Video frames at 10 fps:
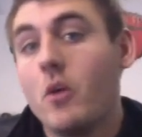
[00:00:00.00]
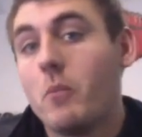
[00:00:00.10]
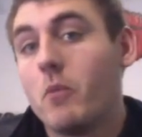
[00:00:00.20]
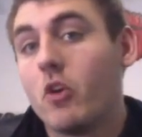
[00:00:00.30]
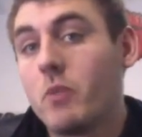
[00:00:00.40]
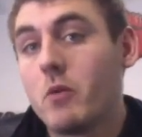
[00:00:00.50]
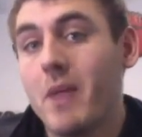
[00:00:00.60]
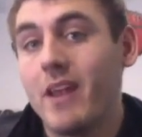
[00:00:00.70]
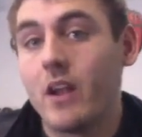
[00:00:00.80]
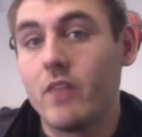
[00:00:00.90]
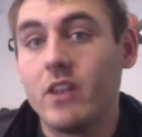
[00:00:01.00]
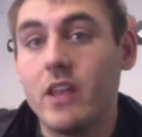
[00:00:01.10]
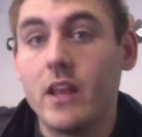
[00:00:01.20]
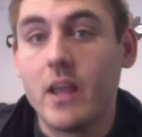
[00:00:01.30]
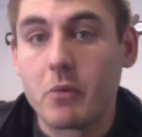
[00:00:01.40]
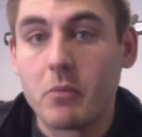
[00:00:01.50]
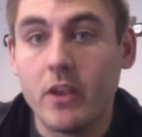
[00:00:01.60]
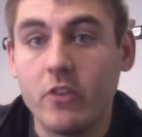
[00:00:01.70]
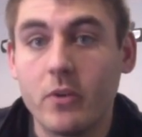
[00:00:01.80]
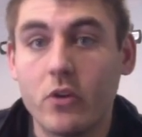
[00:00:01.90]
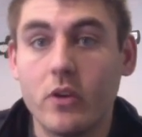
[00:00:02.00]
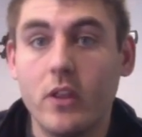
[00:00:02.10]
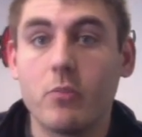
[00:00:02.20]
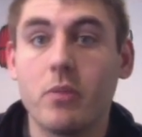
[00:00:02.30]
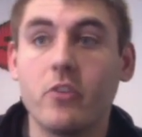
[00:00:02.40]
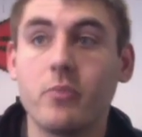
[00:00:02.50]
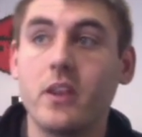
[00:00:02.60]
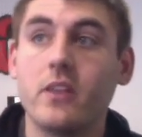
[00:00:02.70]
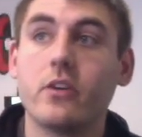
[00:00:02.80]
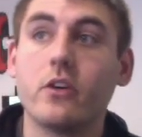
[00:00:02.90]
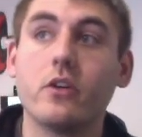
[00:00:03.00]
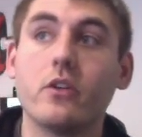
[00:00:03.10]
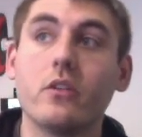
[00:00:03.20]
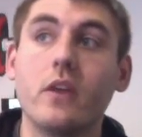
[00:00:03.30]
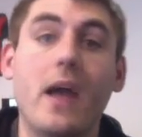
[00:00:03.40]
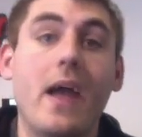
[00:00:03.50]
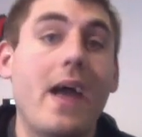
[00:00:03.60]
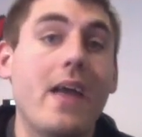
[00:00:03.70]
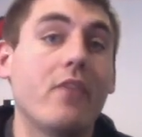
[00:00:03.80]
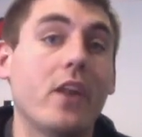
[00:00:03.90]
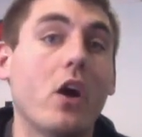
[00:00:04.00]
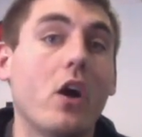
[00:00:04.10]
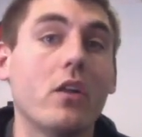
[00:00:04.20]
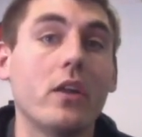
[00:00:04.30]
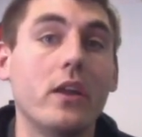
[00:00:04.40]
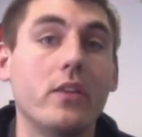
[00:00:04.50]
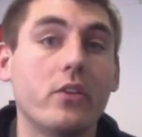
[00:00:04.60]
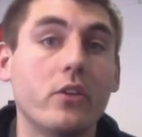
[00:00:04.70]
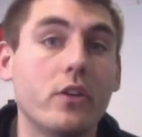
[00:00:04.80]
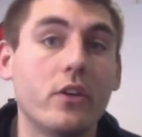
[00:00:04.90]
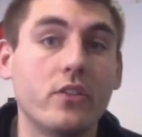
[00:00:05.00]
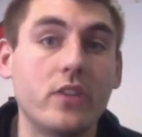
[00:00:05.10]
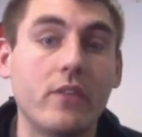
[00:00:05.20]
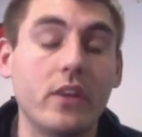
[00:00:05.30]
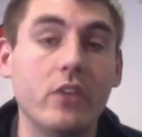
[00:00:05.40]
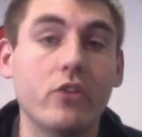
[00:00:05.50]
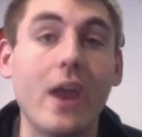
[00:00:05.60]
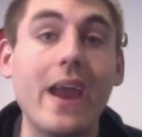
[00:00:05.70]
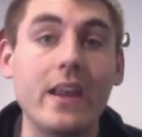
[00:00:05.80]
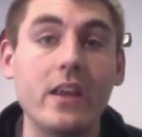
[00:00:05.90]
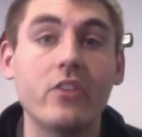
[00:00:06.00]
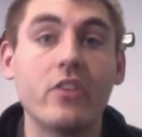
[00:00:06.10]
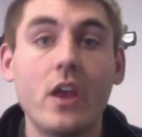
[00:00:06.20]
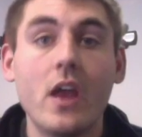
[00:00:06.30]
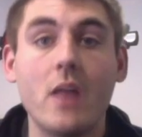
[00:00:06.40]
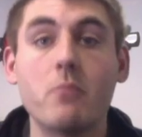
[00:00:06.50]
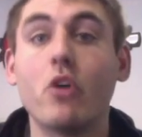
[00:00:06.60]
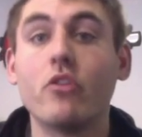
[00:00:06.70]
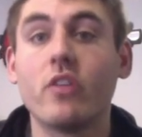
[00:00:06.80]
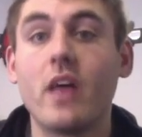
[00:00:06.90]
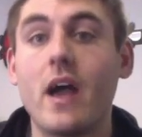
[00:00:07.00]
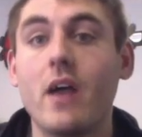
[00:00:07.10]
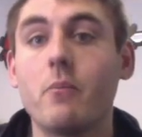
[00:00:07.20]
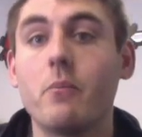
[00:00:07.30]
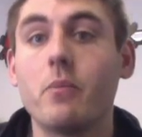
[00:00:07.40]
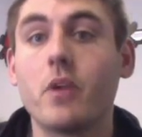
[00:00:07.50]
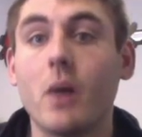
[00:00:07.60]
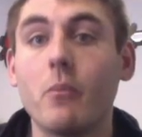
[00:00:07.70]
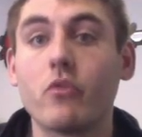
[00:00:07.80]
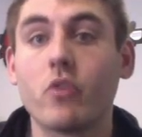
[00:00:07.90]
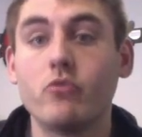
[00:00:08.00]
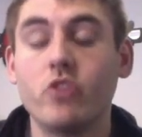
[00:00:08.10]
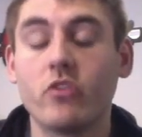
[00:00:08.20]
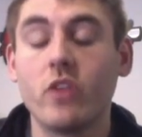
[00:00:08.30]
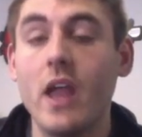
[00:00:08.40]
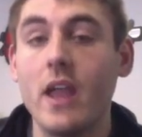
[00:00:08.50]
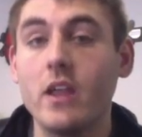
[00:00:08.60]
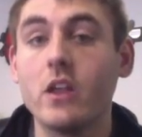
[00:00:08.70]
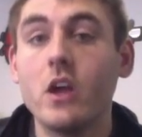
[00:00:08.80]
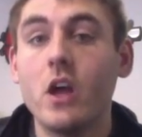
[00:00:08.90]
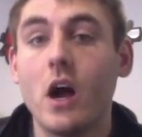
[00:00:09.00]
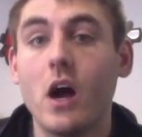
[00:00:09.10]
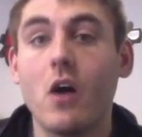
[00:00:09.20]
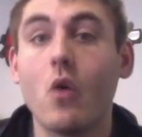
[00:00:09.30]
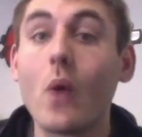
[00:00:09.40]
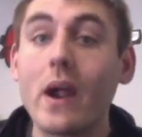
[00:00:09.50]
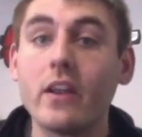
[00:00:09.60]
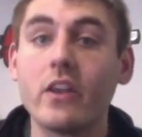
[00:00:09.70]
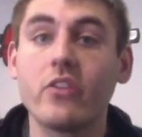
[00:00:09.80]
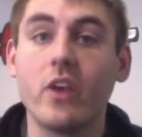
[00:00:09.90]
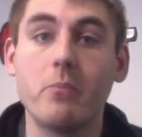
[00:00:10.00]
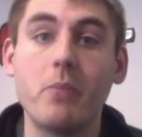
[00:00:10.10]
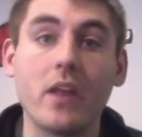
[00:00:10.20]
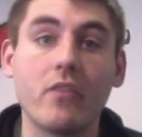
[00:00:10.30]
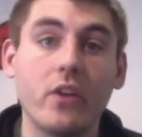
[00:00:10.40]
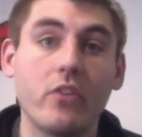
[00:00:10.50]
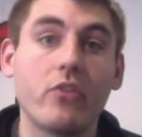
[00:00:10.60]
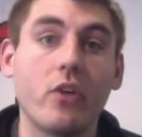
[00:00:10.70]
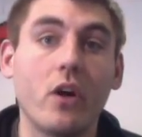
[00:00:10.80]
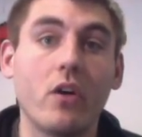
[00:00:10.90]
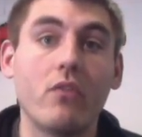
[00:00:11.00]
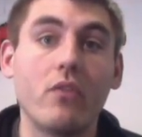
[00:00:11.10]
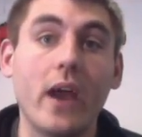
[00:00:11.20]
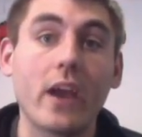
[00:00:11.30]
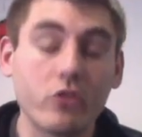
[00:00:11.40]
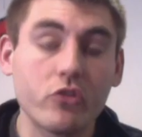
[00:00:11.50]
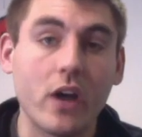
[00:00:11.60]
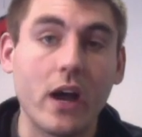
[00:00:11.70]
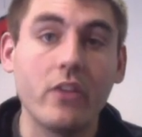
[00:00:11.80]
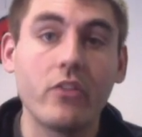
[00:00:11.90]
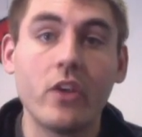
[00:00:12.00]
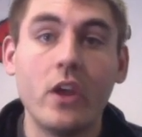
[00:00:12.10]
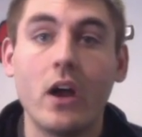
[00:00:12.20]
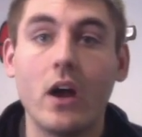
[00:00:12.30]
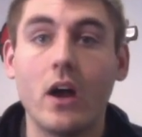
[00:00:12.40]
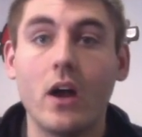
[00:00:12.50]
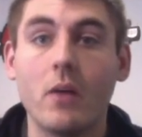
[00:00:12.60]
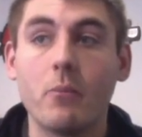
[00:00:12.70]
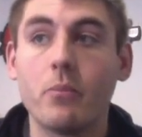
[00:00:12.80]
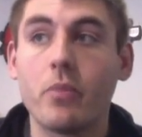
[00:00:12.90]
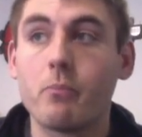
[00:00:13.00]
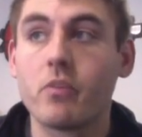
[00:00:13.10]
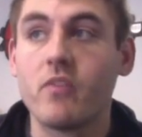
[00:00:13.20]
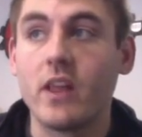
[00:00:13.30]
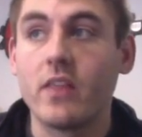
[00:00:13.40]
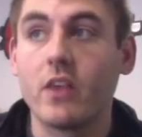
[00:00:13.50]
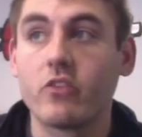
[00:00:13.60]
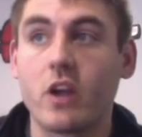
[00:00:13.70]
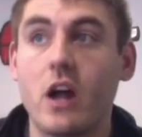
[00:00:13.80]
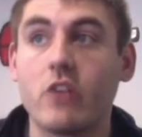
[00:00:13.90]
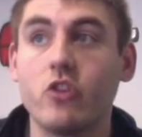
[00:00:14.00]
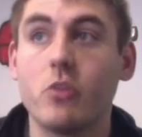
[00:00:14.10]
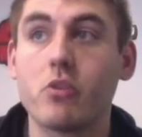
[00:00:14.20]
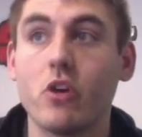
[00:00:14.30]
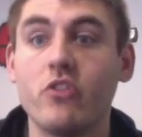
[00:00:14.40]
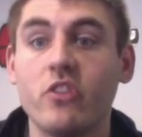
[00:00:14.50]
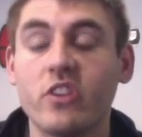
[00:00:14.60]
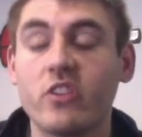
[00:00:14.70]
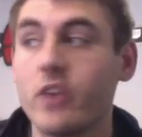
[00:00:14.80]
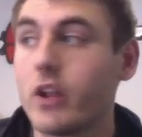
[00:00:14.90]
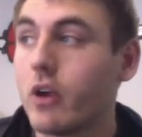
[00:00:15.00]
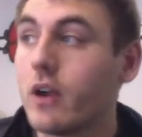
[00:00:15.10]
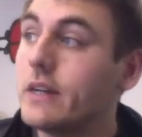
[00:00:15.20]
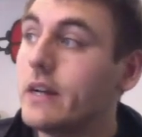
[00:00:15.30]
most people may not even need a hip replacement or a knee replacement until, if at all, until their 70s or 80s. And most of that comes from just awareness and benefits of exercise, preventing things like osteoporosis, et cetera.